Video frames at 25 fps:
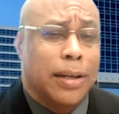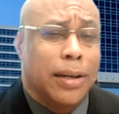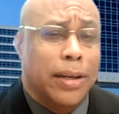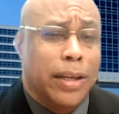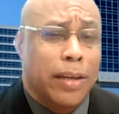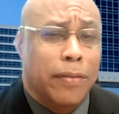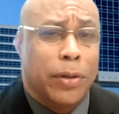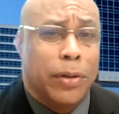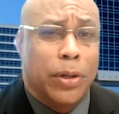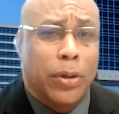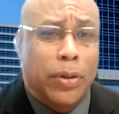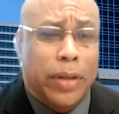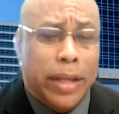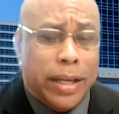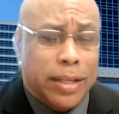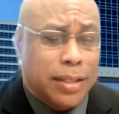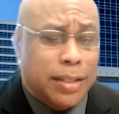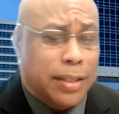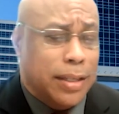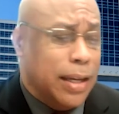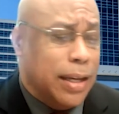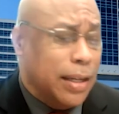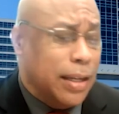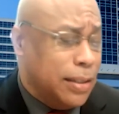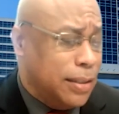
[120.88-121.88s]
even though
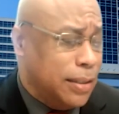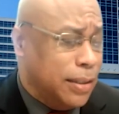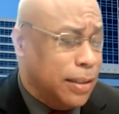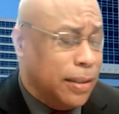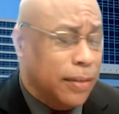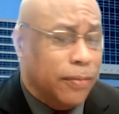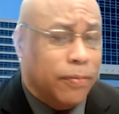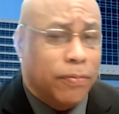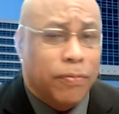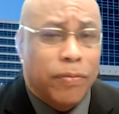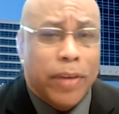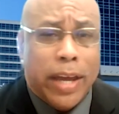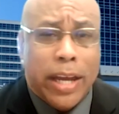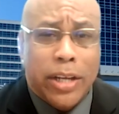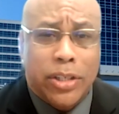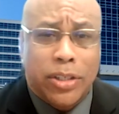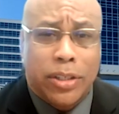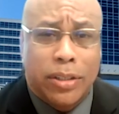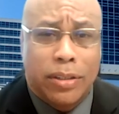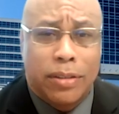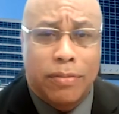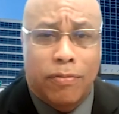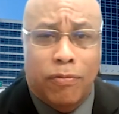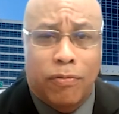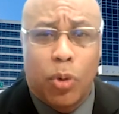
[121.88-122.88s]
that's not
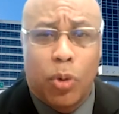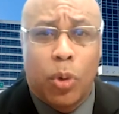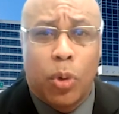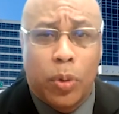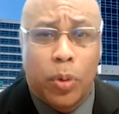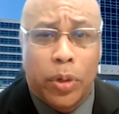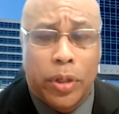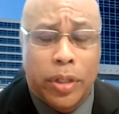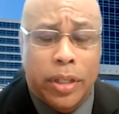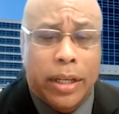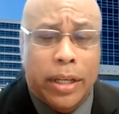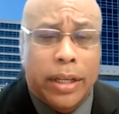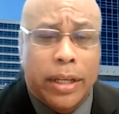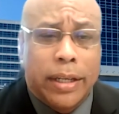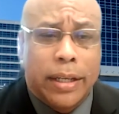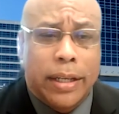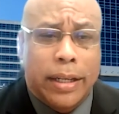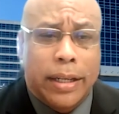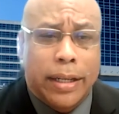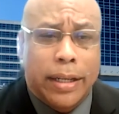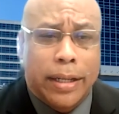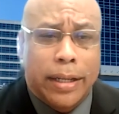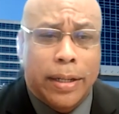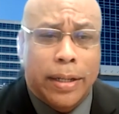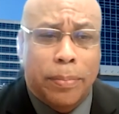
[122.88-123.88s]
fashion forward.
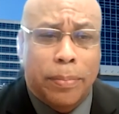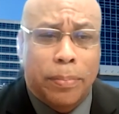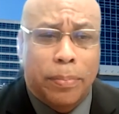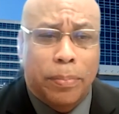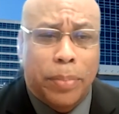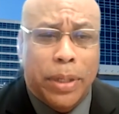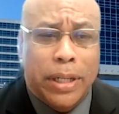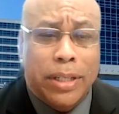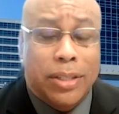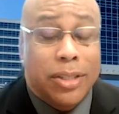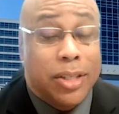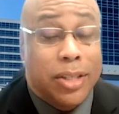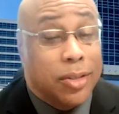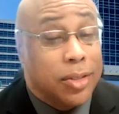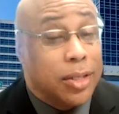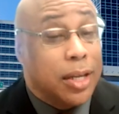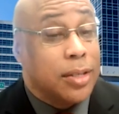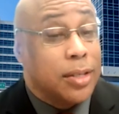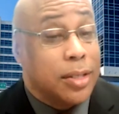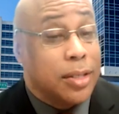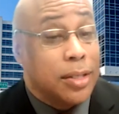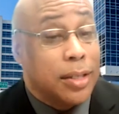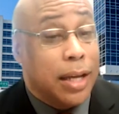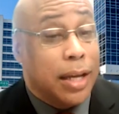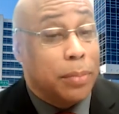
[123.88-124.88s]
But she
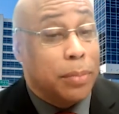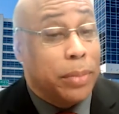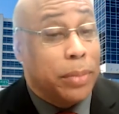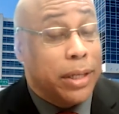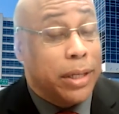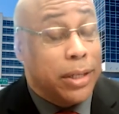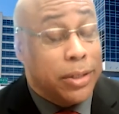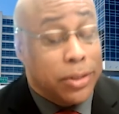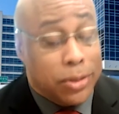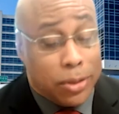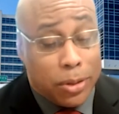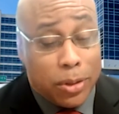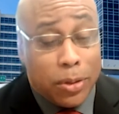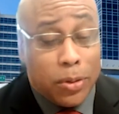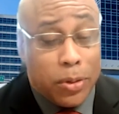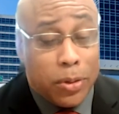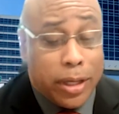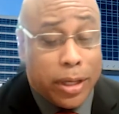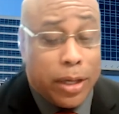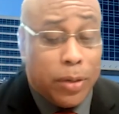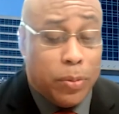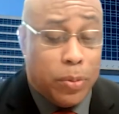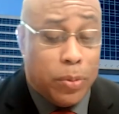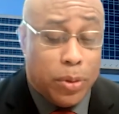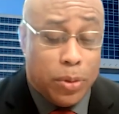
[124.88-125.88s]
says it's not me, so
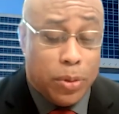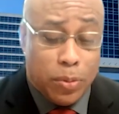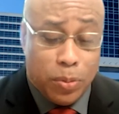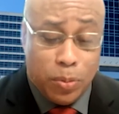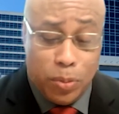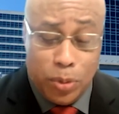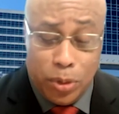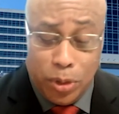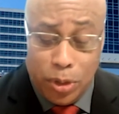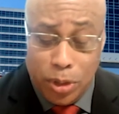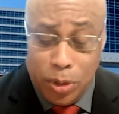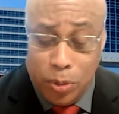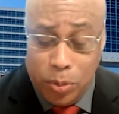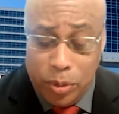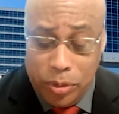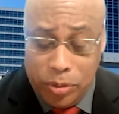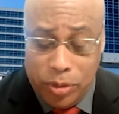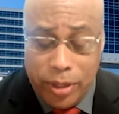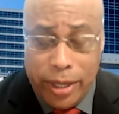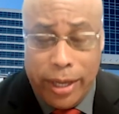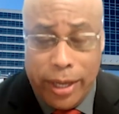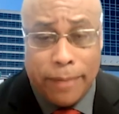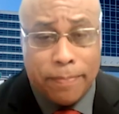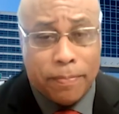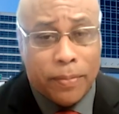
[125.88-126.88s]
okay, we'll go with
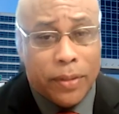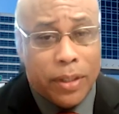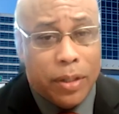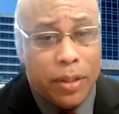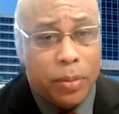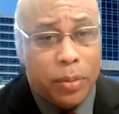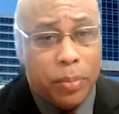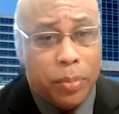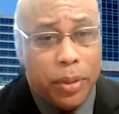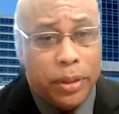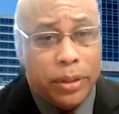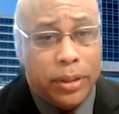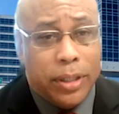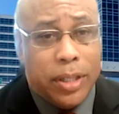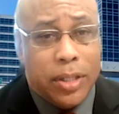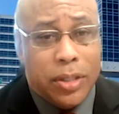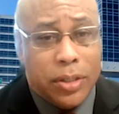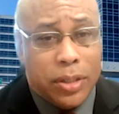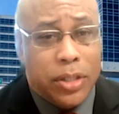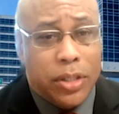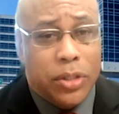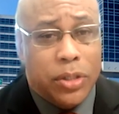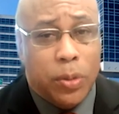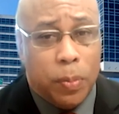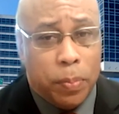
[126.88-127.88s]
that. But
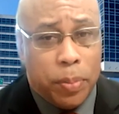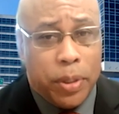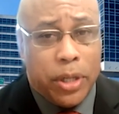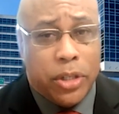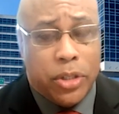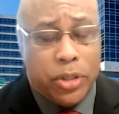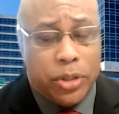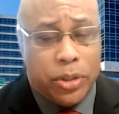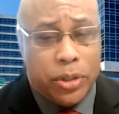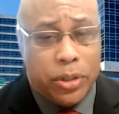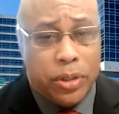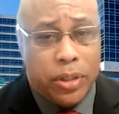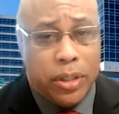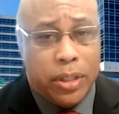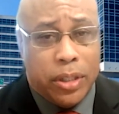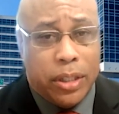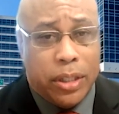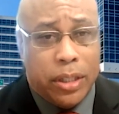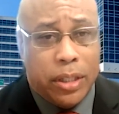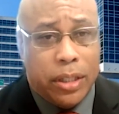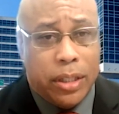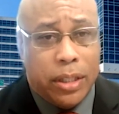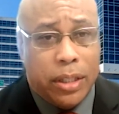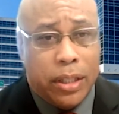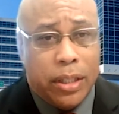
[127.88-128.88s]
this is a picture
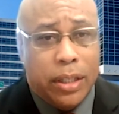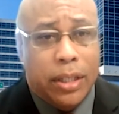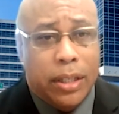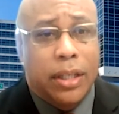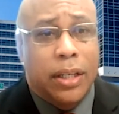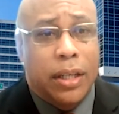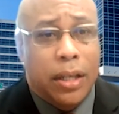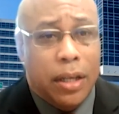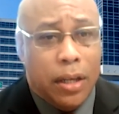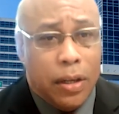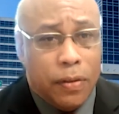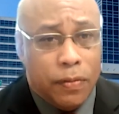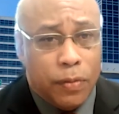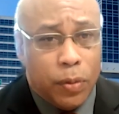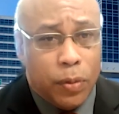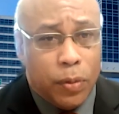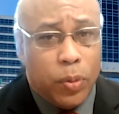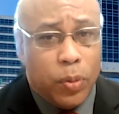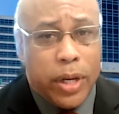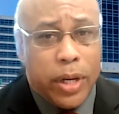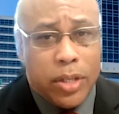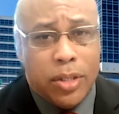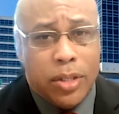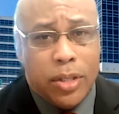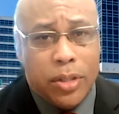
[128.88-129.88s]
of
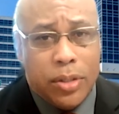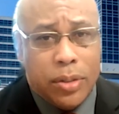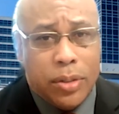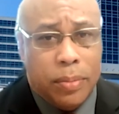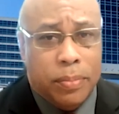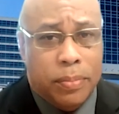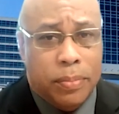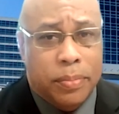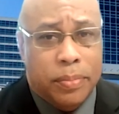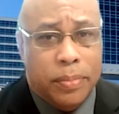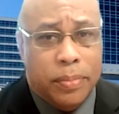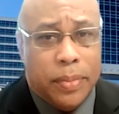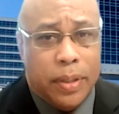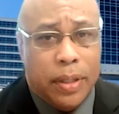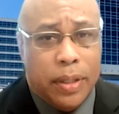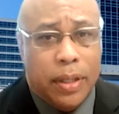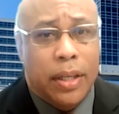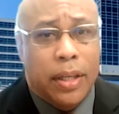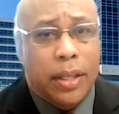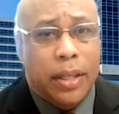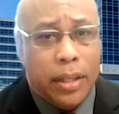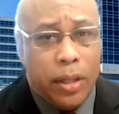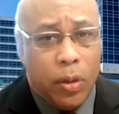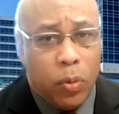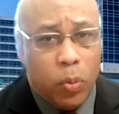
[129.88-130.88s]
racism
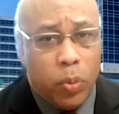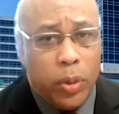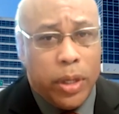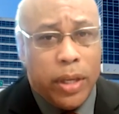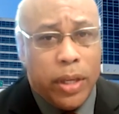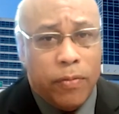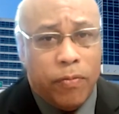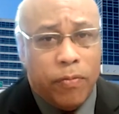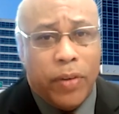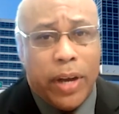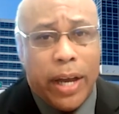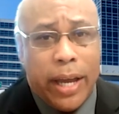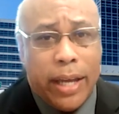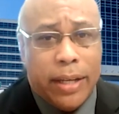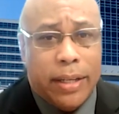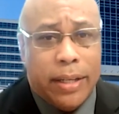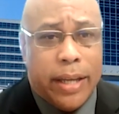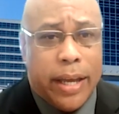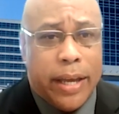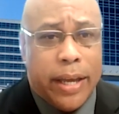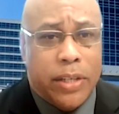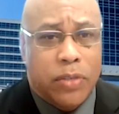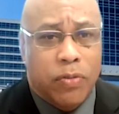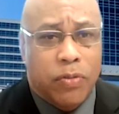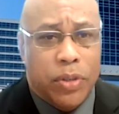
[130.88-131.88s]
that we fight
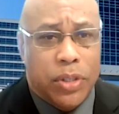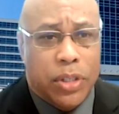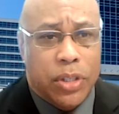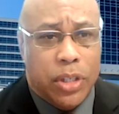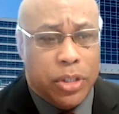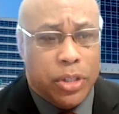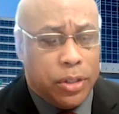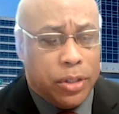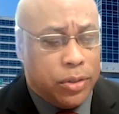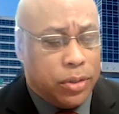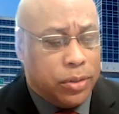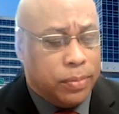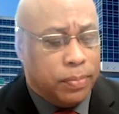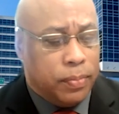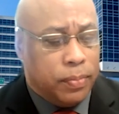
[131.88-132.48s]
as physicians.